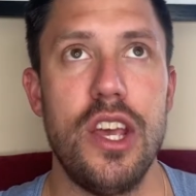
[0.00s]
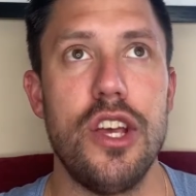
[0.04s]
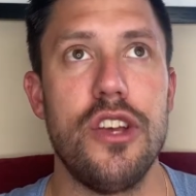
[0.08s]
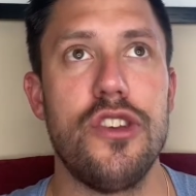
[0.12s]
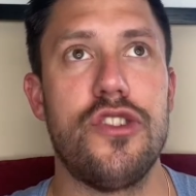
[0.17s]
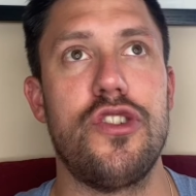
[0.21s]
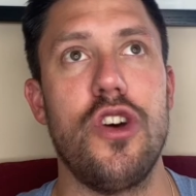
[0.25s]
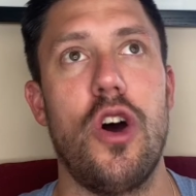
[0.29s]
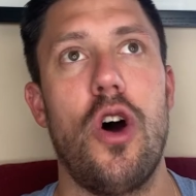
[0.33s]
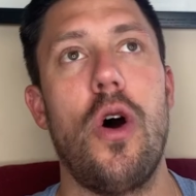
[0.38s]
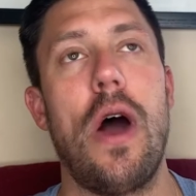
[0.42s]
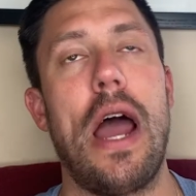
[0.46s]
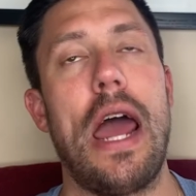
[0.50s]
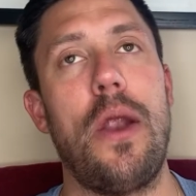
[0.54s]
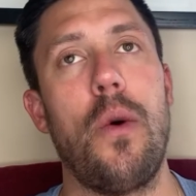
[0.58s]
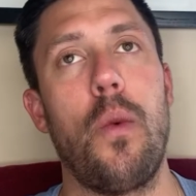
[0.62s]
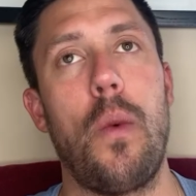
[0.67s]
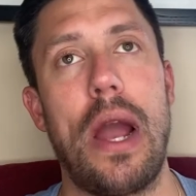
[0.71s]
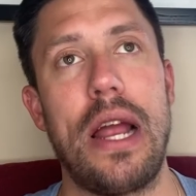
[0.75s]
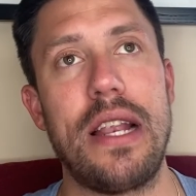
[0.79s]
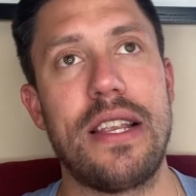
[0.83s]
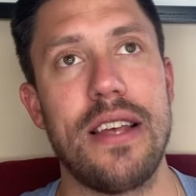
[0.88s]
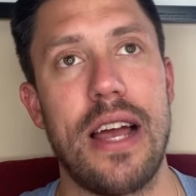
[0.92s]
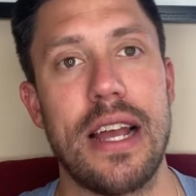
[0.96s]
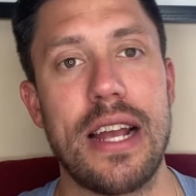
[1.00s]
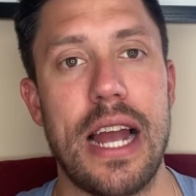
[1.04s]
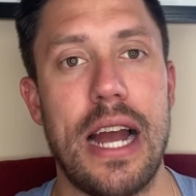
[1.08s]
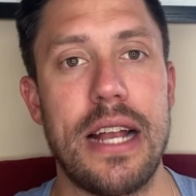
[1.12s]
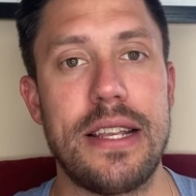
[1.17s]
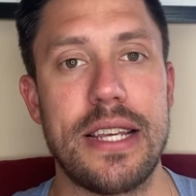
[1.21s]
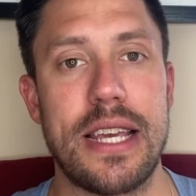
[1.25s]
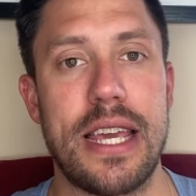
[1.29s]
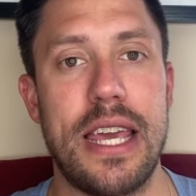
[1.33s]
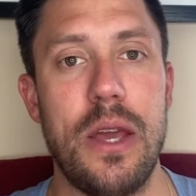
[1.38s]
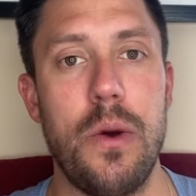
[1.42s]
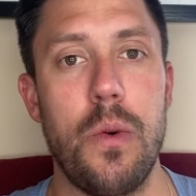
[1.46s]
So I had to wait till I
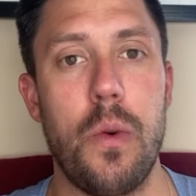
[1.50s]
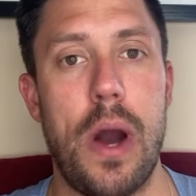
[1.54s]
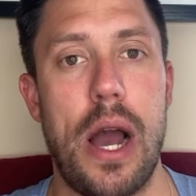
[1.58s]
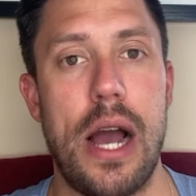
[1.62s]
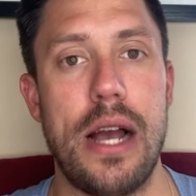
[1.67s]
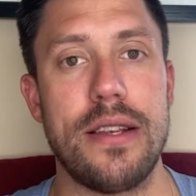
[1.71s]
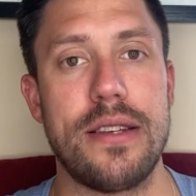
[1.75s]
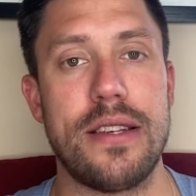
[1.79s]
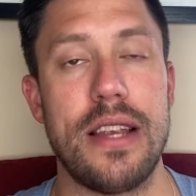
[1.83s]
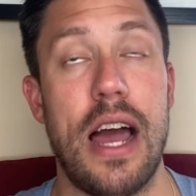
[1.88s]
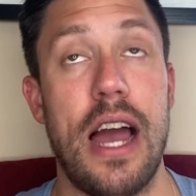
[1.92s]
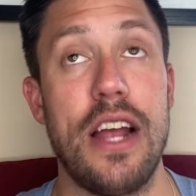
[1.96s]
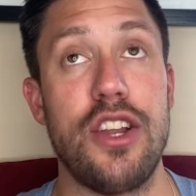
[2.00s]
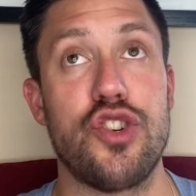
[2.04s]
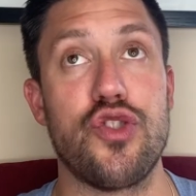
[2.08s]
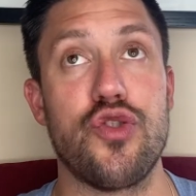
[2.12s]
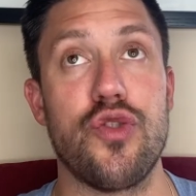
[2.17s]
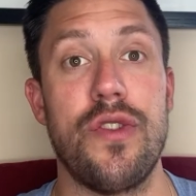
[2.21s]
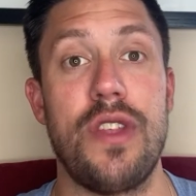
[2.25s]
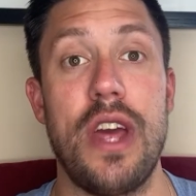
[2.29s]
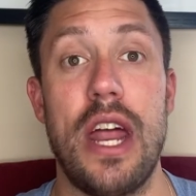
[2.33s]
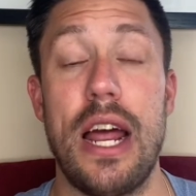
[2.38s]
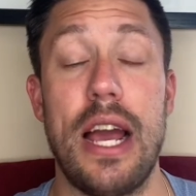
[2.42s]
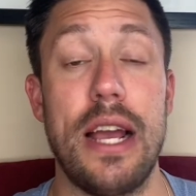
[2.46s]
got to Key West. Attempt